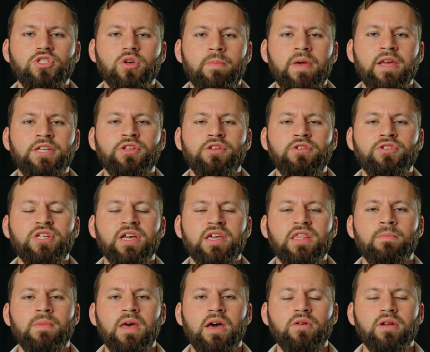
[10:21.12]
make sure you check
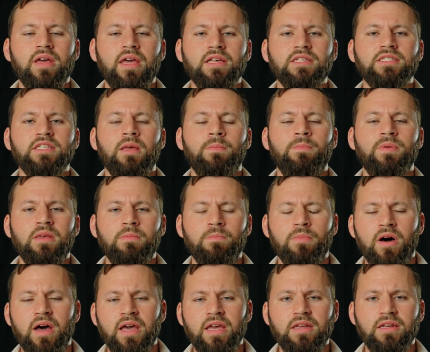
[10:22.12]
them out ASAP,
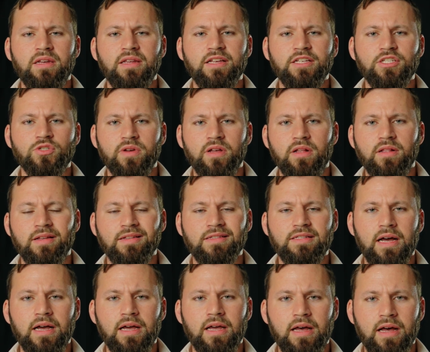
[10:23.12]

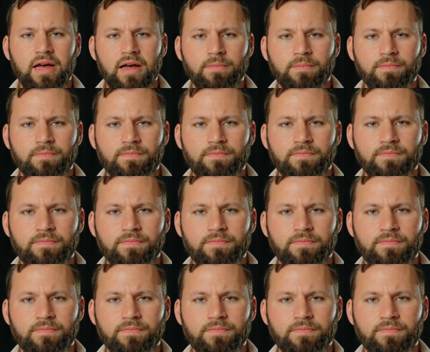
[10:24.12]
BidenIsrael.com.